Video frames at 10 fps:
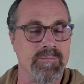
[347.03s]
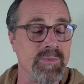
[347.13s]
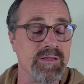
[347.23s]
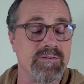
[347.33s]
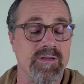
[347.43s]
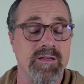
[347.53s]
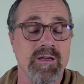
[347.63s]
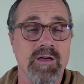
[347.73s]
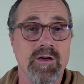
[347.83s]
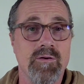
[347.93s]
It means that
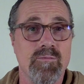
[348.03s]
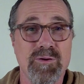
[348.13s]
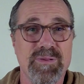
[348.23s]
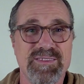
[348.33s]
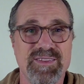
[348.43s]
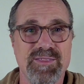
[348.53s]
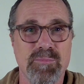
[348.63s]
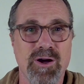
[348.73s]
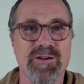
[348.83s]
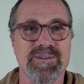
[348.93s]
we're missing the
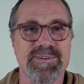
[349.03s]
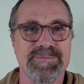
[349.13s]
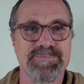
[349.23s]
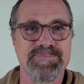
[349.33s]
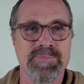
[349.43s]
mark.